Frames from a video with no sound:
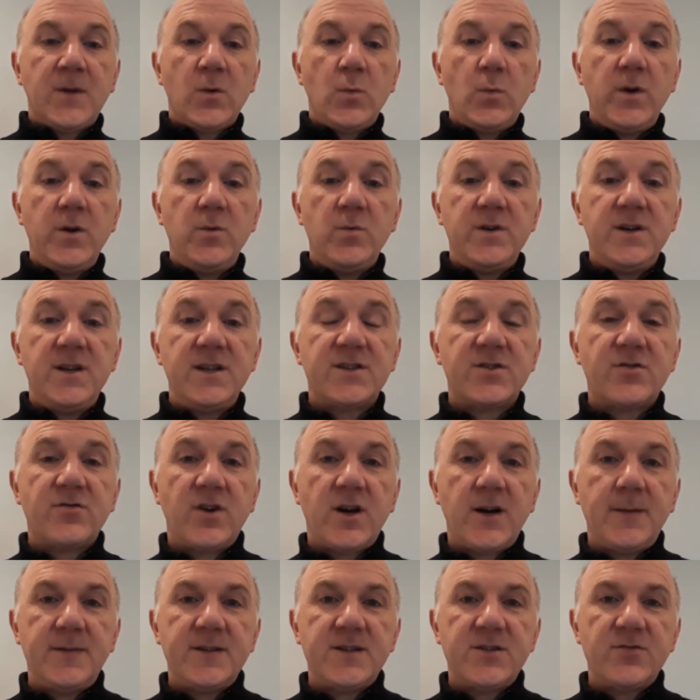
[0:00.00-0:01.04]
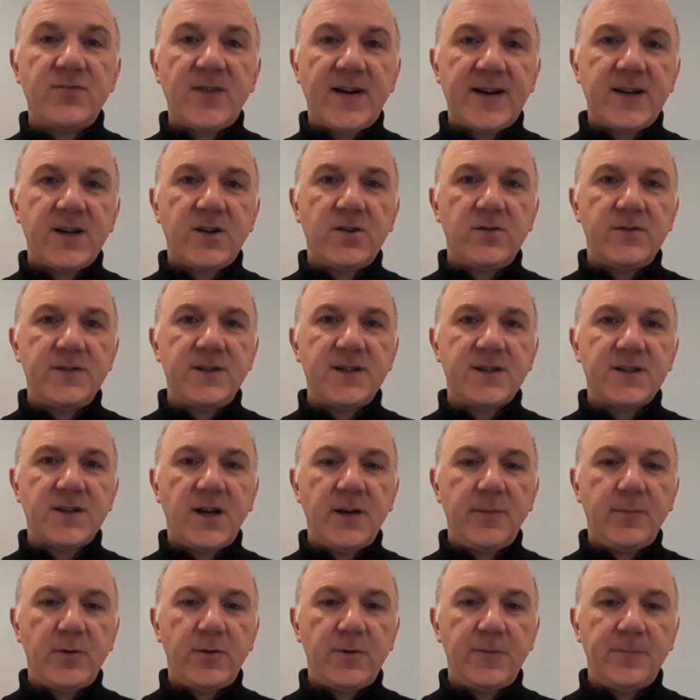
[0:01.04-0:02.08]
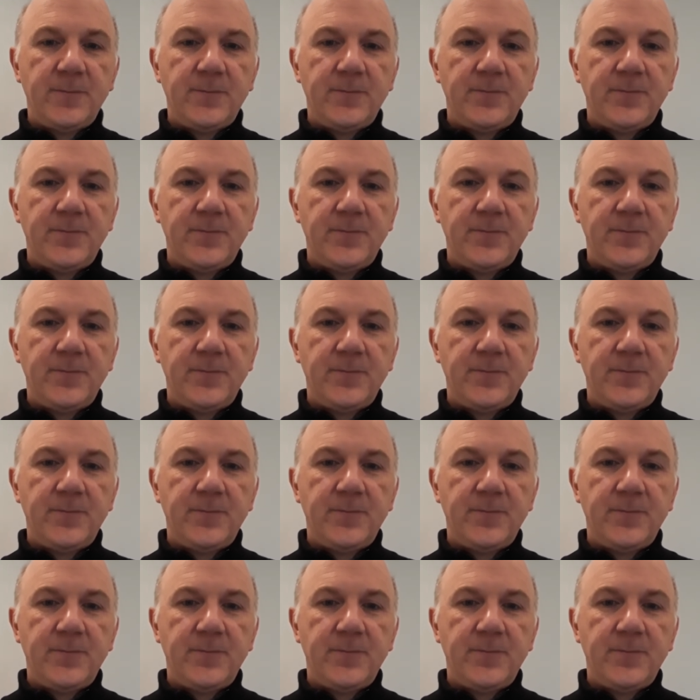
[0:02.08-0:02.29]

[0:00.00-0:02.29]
we would describe as a radical disciple.